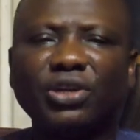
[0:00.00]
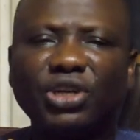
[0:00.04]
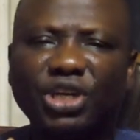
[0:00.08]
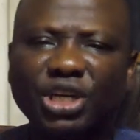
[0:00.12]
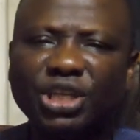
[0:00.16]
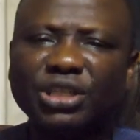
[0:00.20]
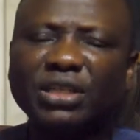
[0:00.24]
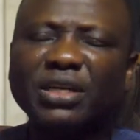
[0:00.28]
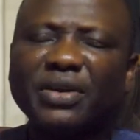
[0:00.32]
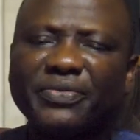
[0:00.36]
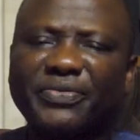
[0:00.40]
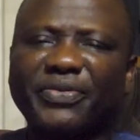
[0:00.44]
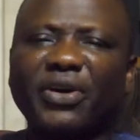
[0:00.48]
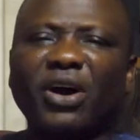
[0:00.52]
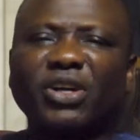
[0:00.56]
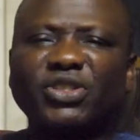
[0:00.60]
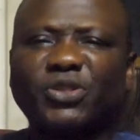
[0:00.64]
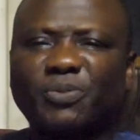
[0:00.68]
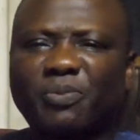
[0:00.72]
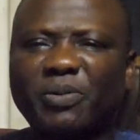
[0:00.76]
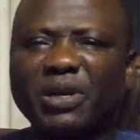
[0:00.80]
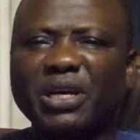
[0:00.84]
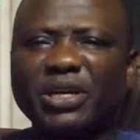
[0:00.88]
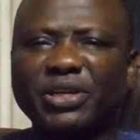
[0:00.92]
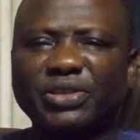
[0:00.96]
In the
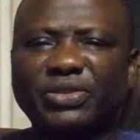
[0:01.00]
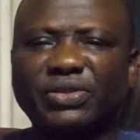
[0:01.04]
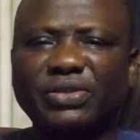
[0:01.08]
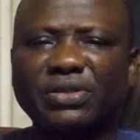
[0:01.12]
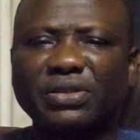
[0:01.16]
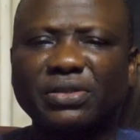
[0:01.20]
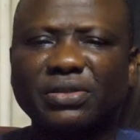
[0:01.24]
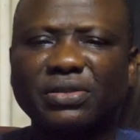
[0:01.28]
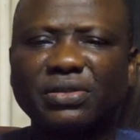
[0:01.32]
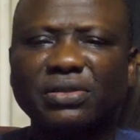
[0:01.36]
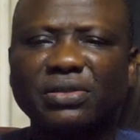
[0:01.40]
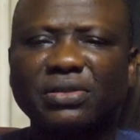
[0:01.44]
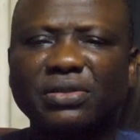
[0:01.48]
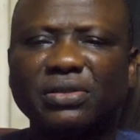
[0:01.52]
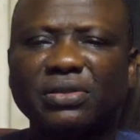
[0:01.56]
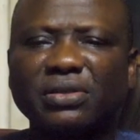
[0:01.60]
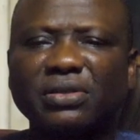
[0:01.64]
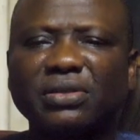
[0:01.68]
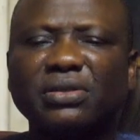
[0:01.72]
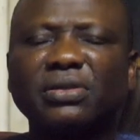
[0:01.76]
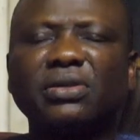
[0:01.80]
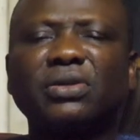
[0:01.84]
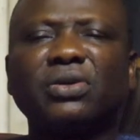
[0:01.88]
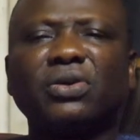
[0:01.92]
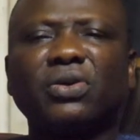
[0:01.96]
first place,
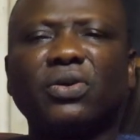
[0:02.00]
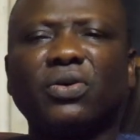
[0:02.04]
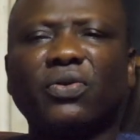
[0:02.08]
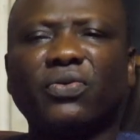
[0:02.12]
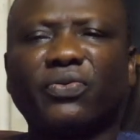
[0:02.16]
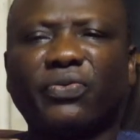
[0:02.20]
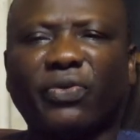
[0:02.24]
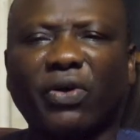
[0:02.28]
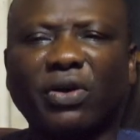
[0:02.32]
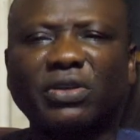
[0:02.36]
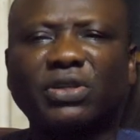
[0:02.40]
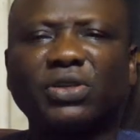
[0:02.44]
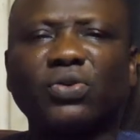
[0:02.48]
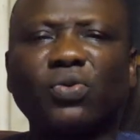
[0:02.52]
for